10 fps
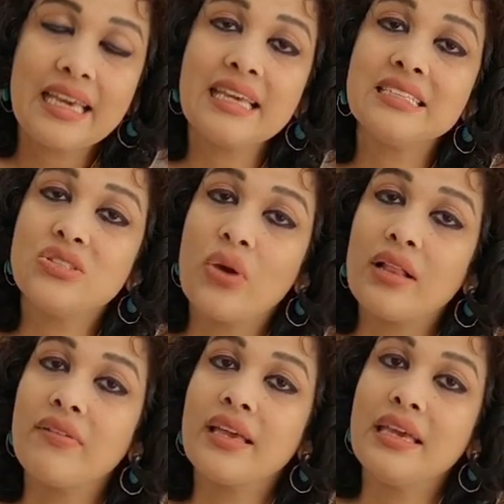He is
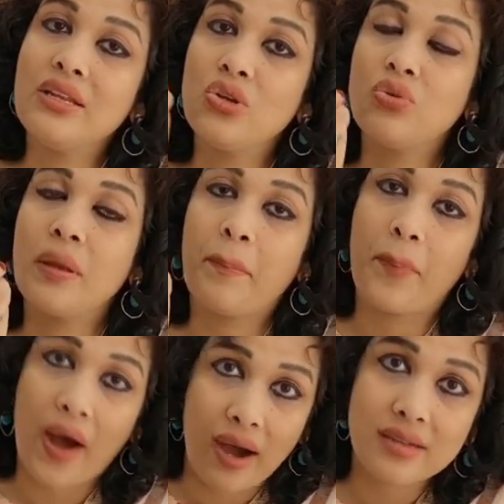delving into the
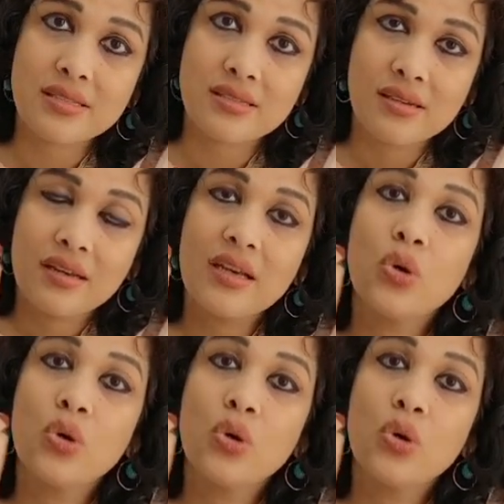past,